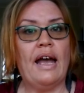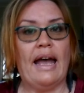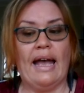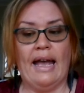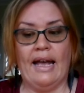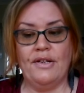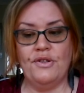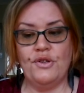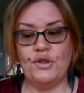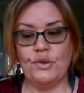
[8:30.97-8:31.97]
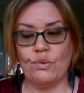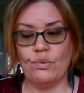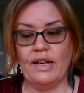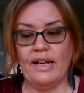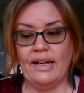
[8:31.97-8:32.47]
and
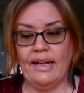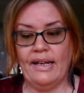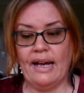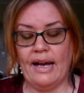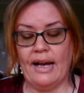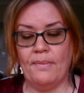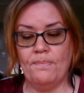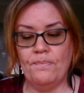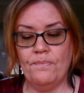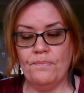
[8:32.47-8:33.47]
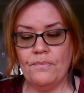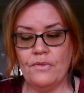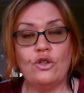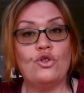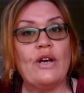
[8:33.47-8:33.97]
really
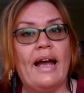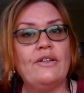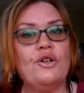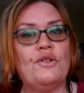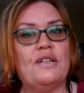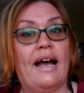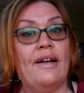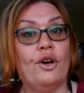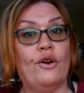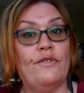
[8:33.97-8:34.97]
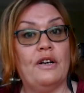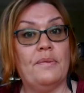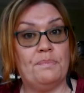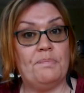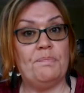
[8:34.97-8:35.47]
dragged her down over a
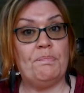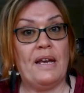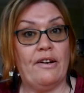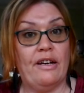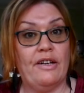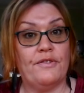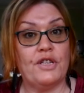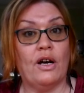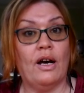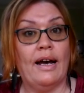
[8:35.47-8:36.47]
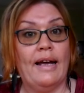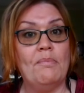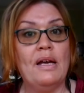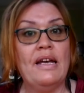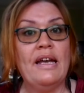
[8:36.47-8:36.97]
period of
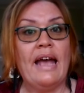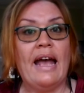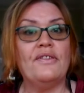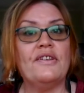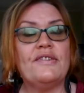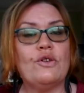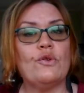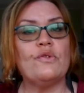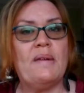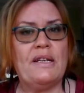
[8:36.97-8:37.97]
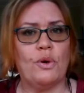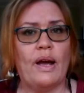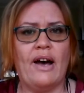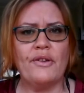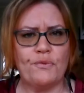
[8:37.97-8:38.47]
time. And this girl's mental
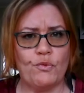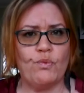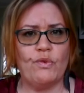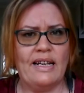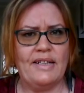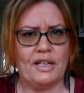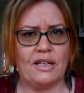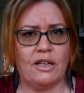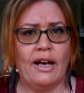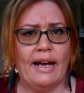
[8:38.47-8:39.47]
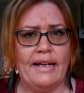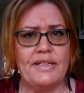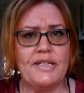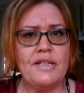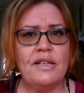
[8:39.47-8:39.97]
health really
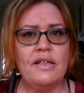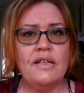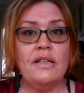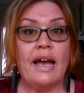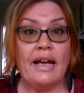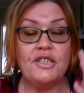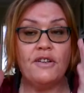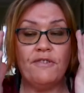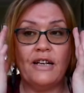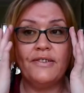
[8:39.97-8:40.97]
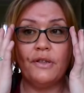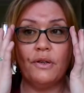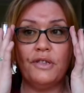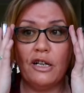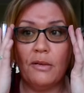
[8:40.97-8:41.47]
declined. And she felt so
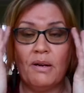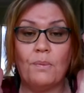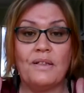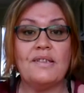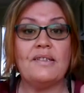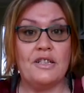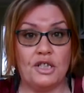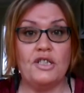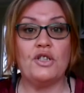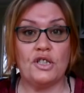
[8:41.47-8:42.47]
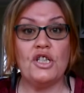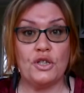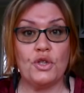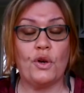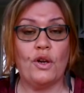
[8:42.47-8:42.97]
terrible at one stage, she
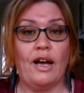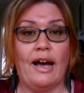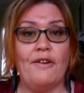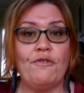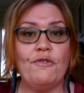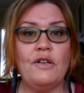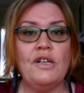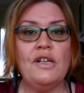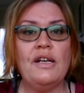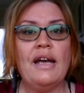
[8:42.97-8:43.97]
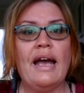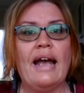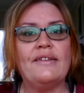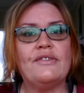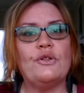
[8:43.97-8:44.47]
took her life.
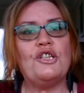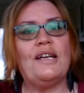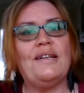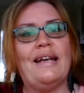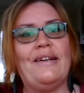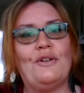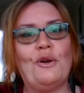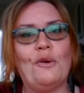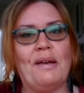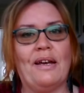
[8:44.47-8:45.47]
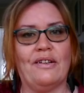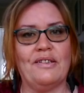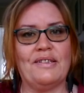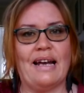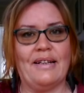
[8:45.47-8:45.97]
And so she needed her
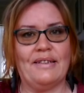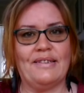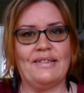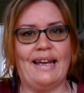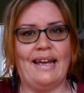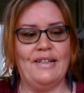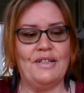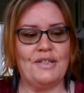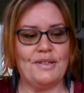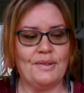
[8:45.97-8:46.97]
parents to understand